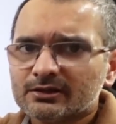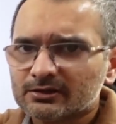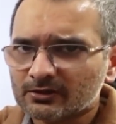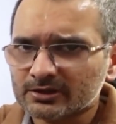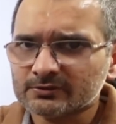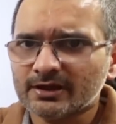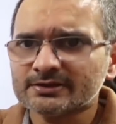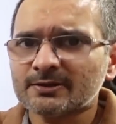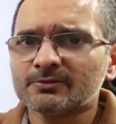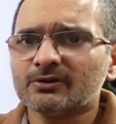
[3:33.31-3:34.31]
Clause 1,
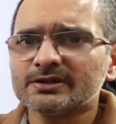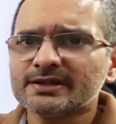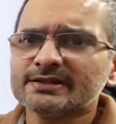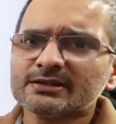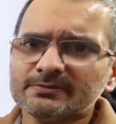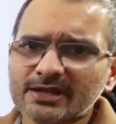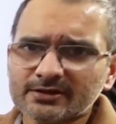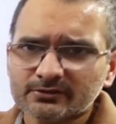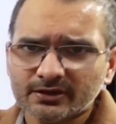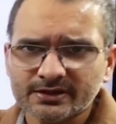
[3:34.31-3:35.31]
Subclause A, subject
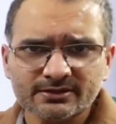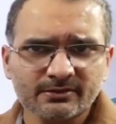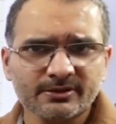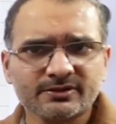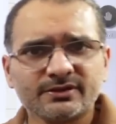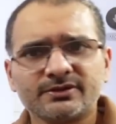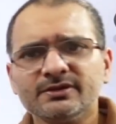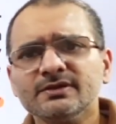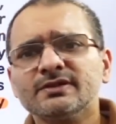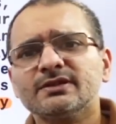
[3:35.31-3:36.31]
to the reasonable
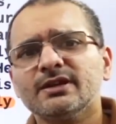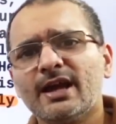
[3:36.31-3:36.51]
restrictions,